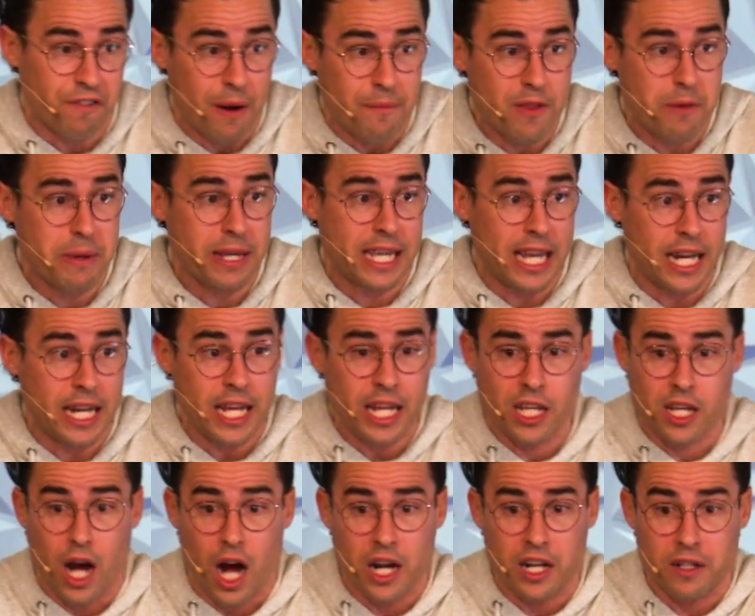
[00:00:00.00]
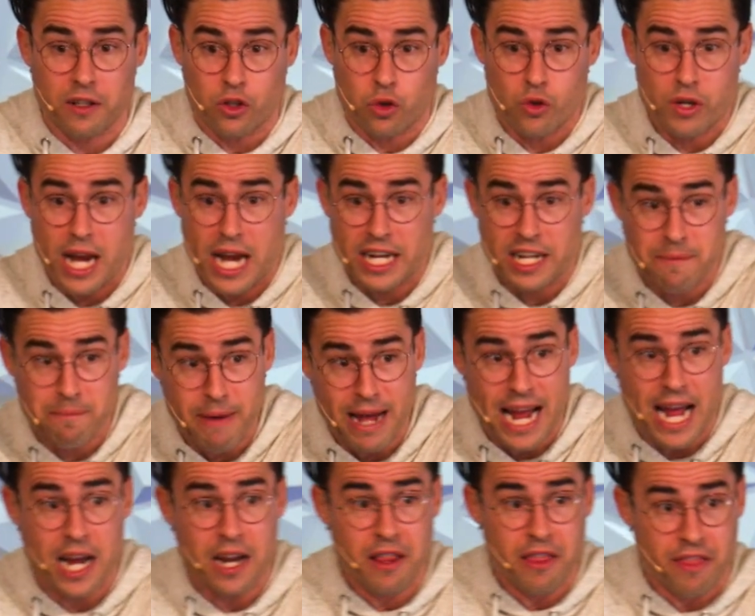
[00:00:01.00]
from the beginning, God created
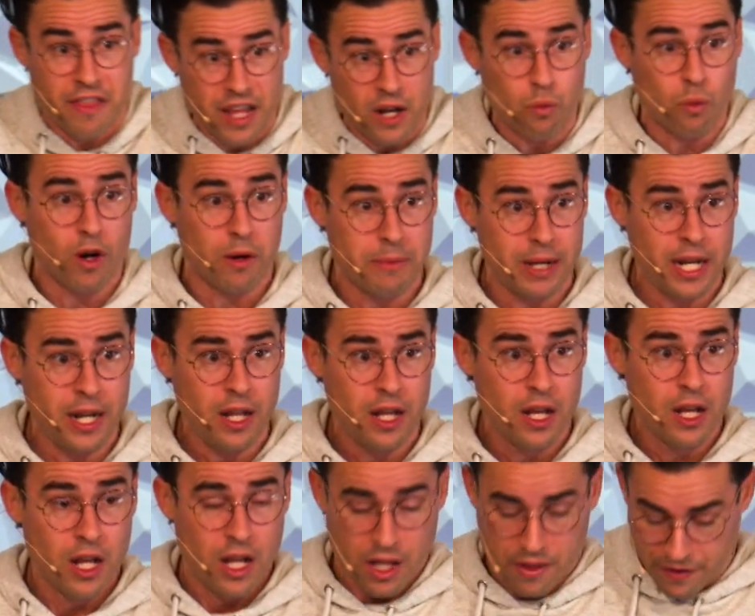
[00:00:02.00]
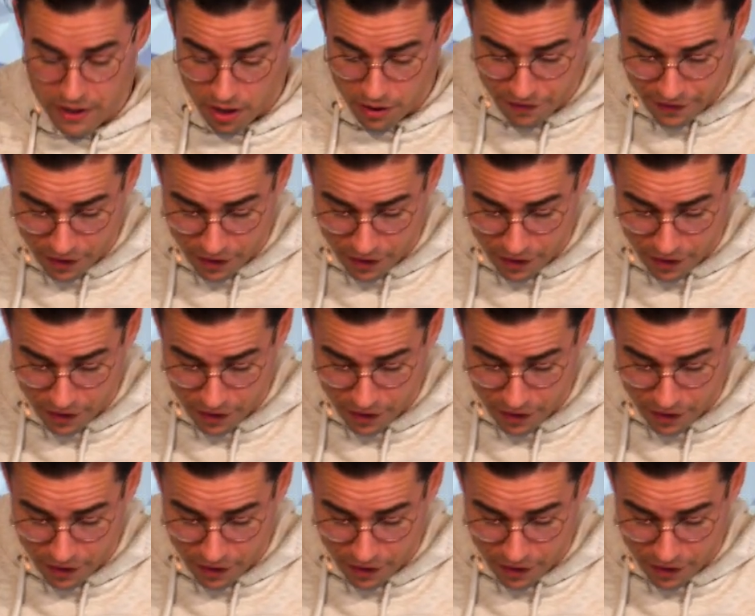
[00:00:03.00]
man, then woman. There,